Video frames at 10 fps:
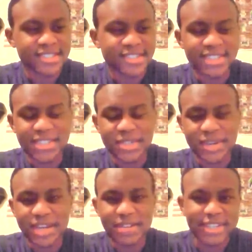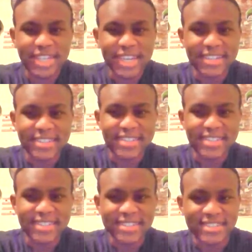does anyone have any
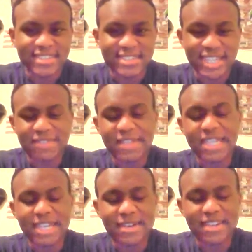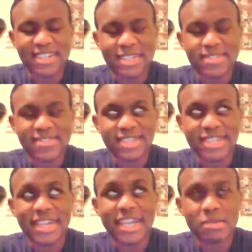cats? I was like, I feel like I need an
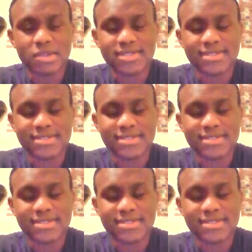animal